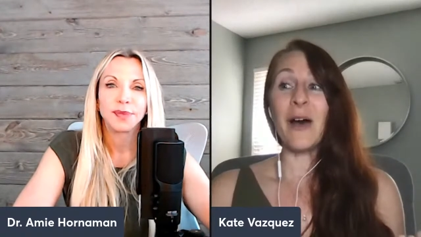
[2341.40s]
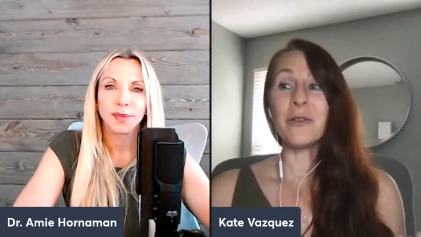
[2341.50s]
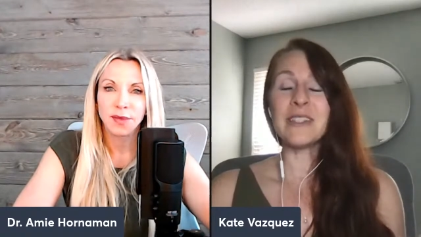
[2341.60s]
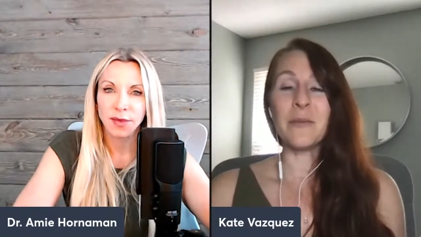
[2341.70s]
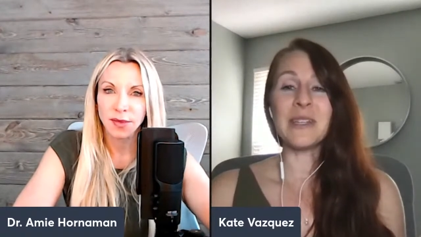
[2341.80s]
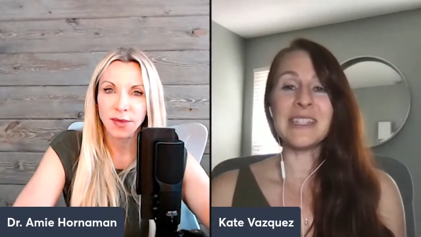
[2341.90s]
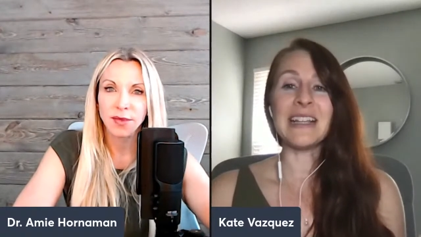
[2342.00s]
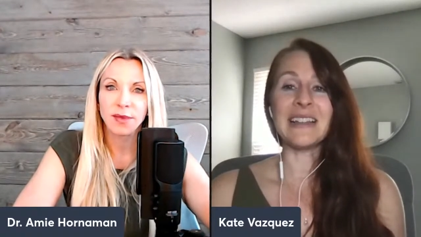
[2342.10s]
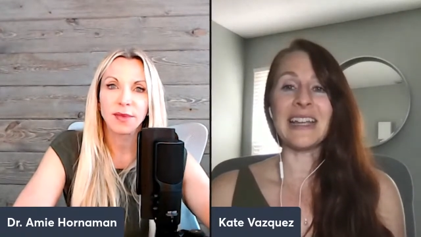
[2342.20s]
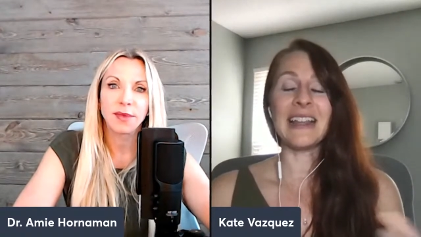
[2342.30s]
Speaker 1: was a missing
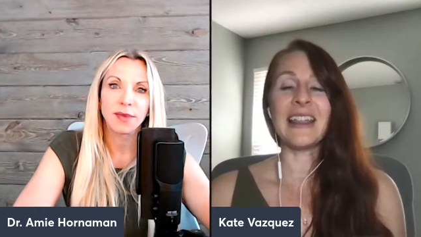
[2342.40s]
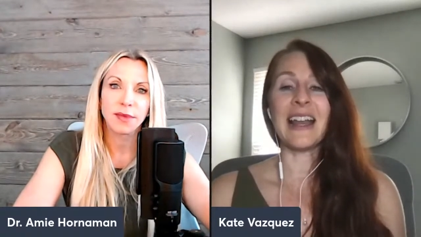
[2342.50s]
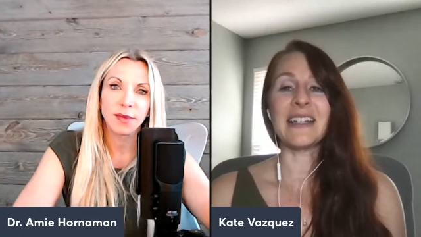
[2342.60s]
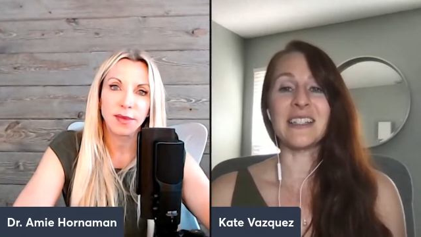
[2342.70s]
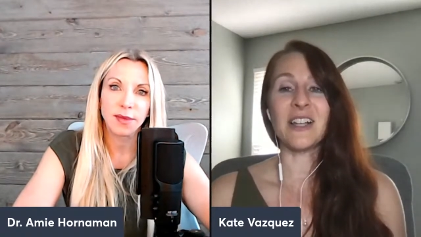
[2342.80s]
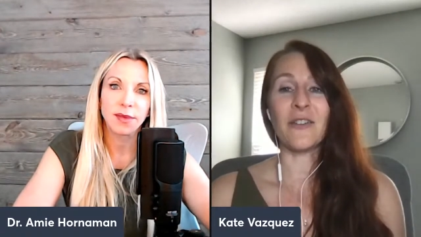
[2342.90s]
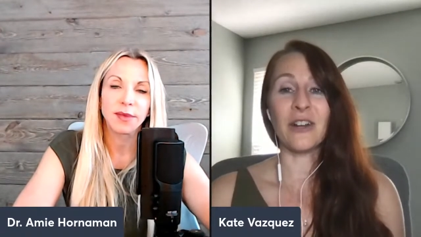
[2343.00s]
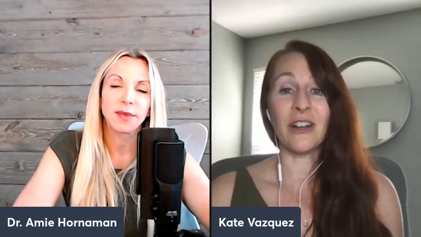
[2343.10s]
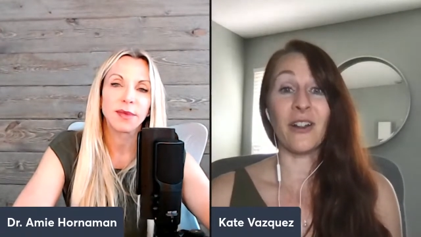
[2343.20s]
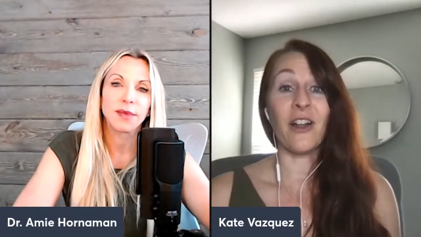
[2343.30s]
link that I discovered
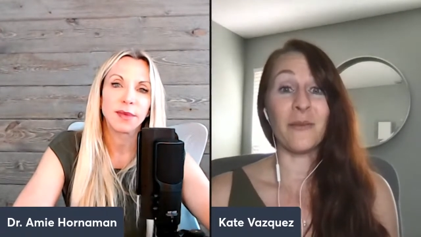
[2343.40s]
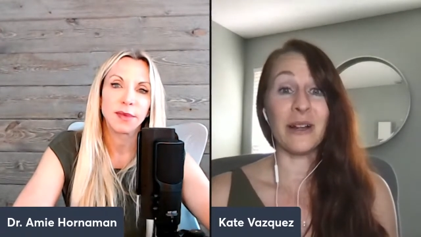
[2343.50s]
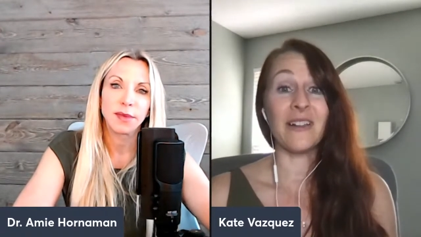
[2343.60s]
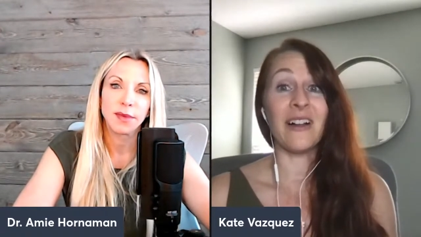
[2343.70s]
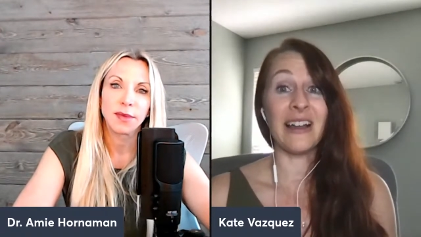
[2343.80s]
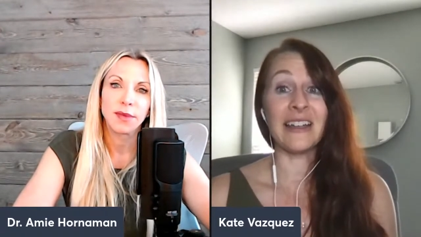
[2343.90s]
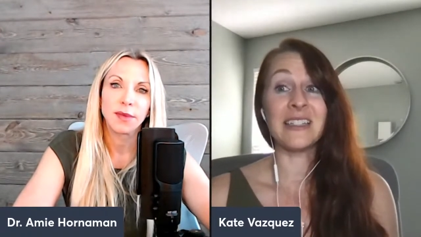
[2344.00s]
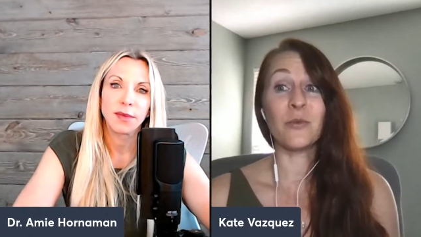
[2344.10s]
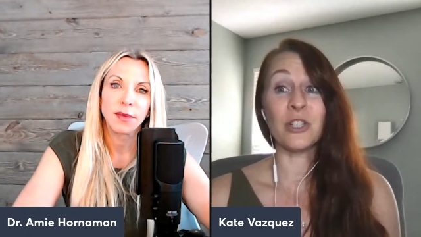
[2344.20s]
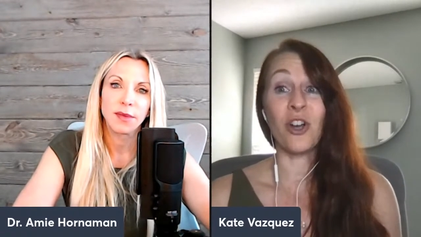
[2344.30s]
in a lot of my
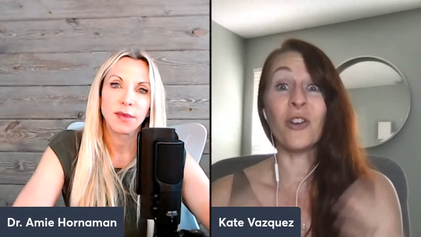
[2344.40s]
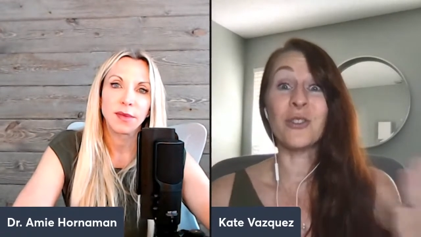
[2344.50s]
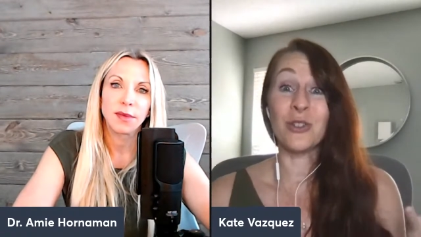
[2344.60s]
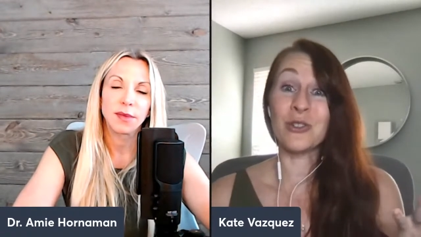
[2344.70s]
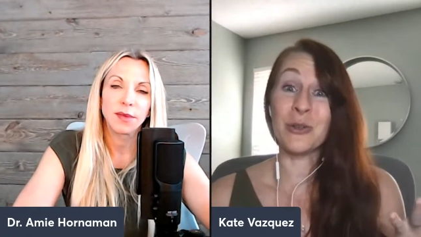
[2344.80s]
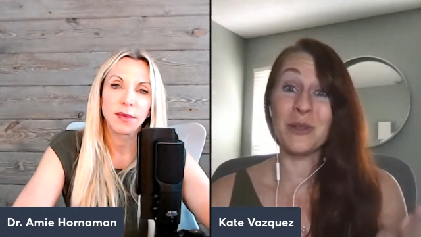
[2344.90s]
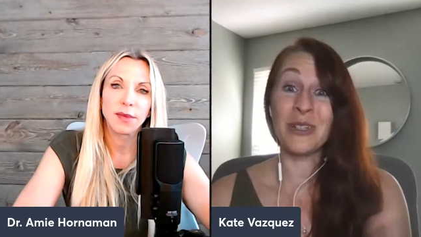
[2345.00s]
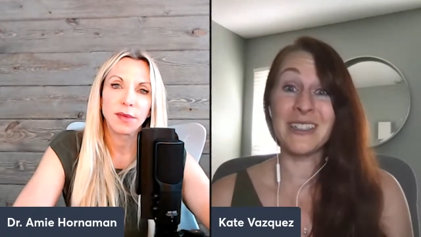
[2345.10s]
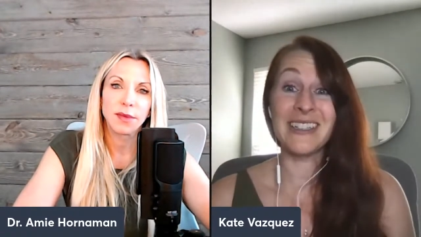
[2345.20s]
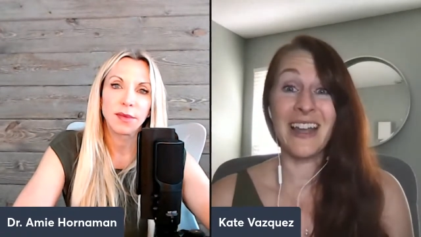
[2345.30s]
clients, which also
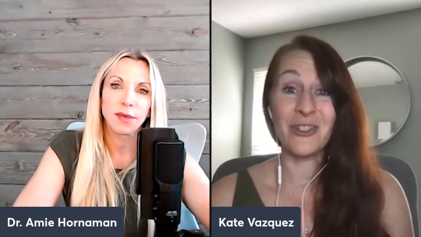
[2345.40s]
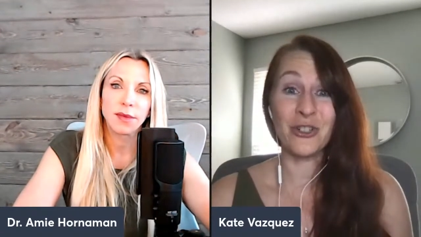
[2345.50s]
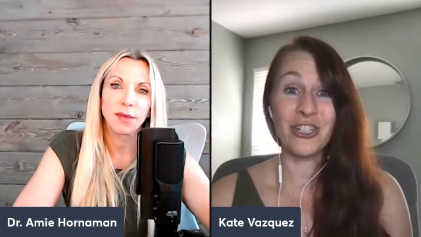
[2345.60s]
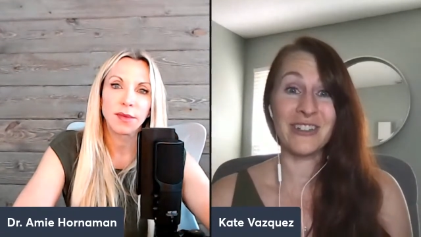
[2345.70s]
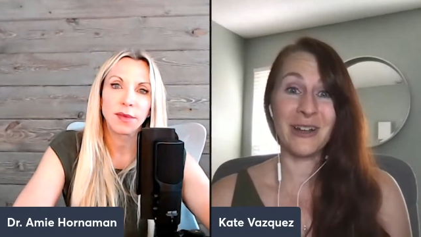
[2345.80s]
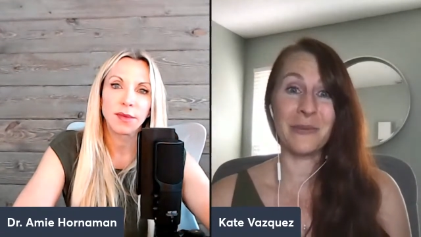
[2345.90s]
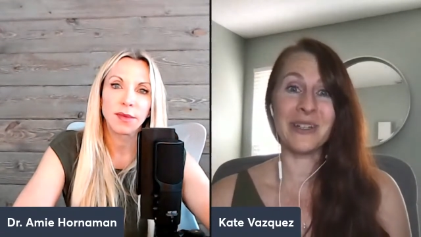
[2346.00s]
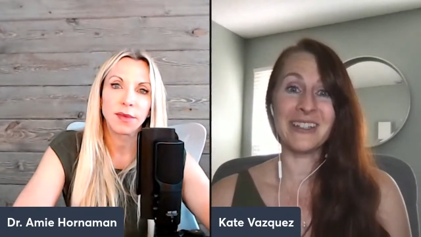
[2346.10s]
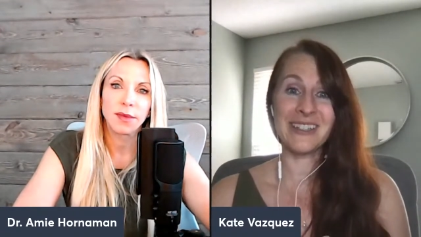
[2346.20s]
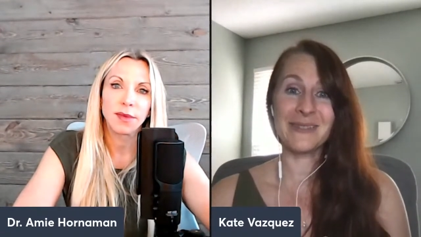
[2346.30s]
contributed to estrogen
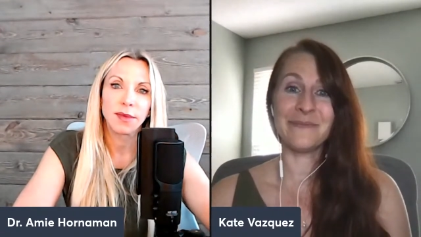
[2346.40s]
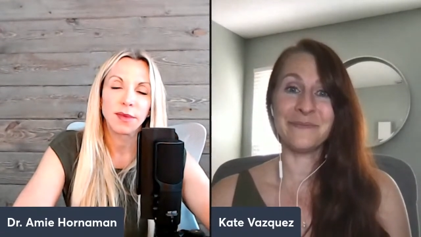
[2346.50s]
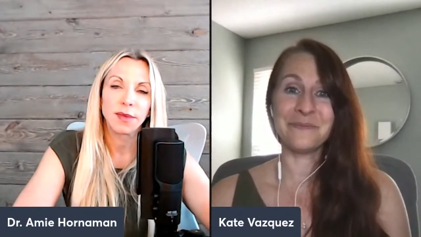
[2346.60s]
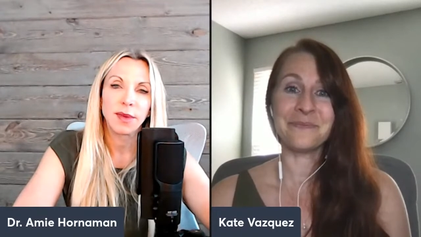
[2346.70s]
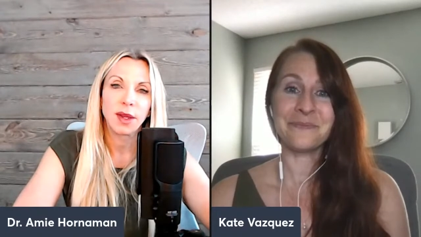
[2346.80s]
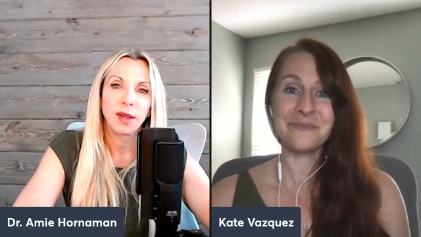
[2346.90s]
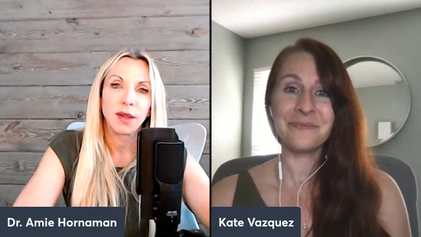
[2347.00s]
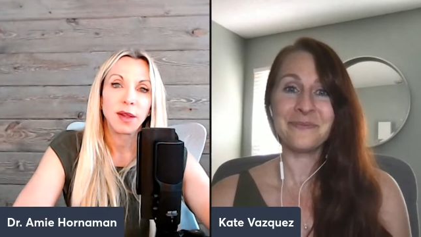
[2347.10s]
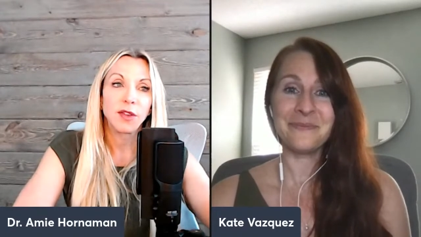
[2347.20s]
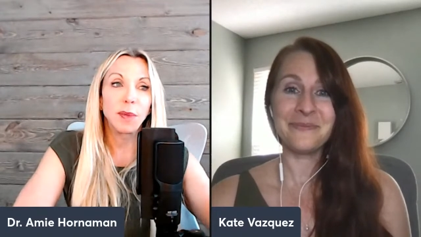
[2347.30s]
dominance.
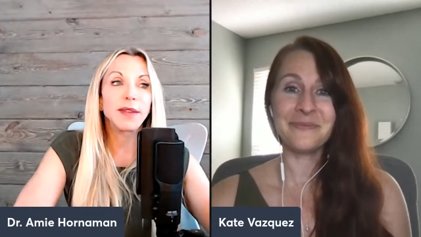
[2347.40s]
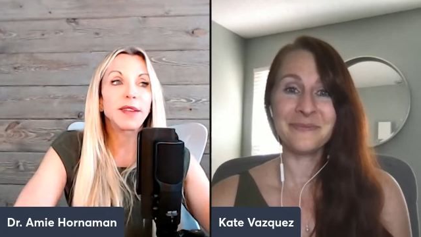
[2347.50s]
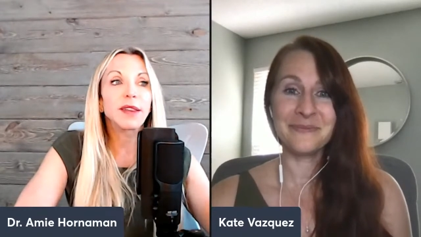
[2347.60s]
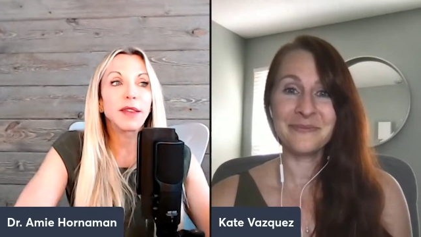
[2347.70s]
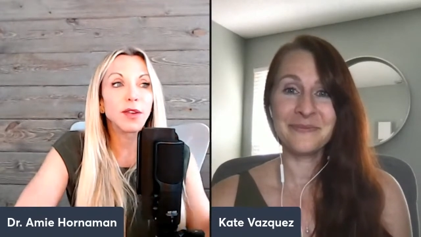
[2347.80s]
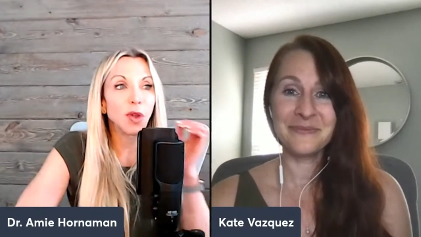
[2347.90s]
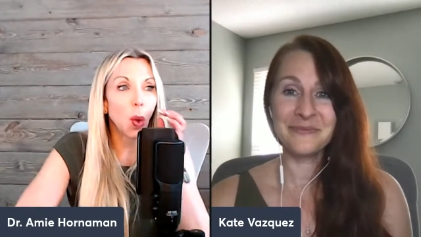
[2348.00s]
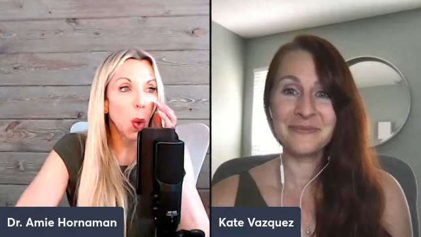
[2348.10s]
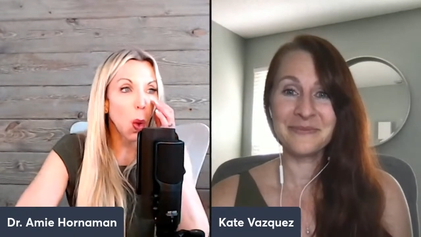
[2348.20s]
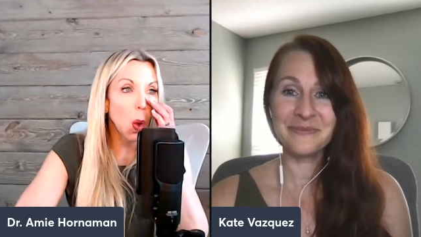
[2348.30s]
Speaker 2: So basically, there's a
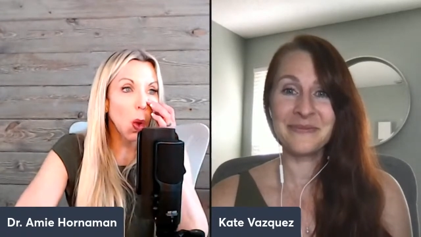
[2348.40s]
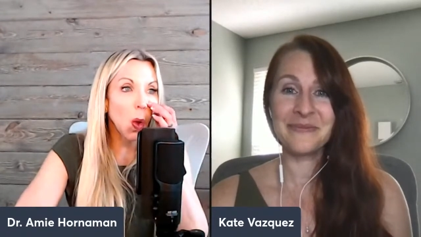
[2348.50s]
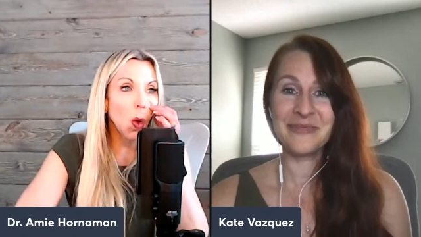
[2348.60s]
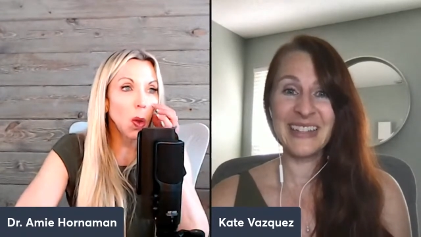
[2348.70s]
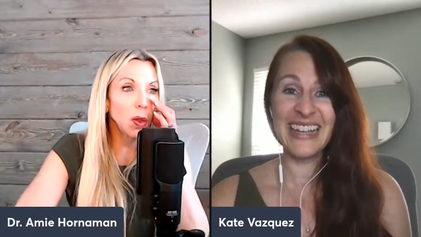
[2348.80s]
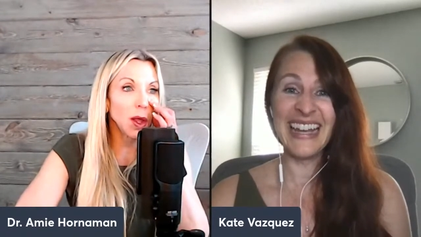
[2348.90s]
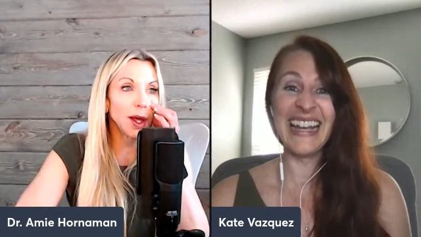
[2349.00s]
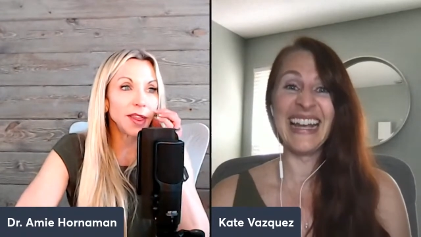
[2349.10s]
whole lot of